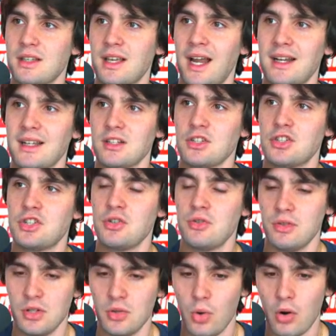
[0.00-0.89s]
kind of
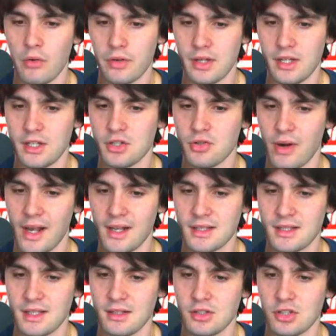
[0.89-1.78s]
shooting you over the
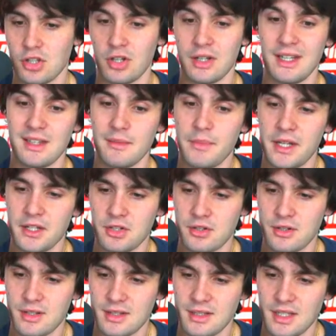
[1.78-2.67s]
address and just looking at the
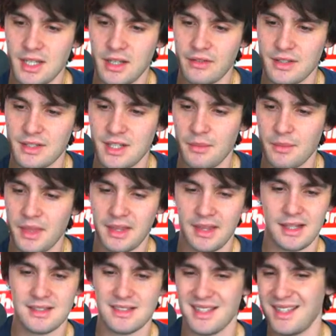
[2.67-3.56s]
pictures and seeing if it's something
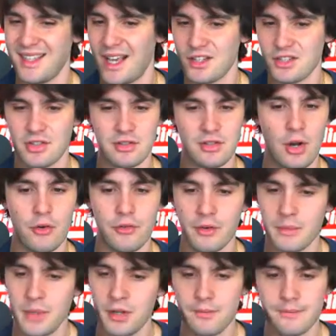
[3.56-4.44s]
that's a yes or no
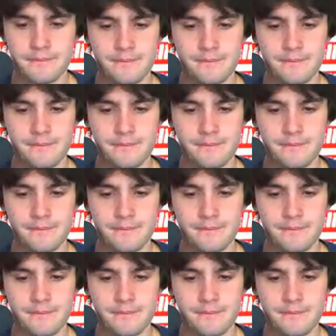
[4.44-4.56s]
from you?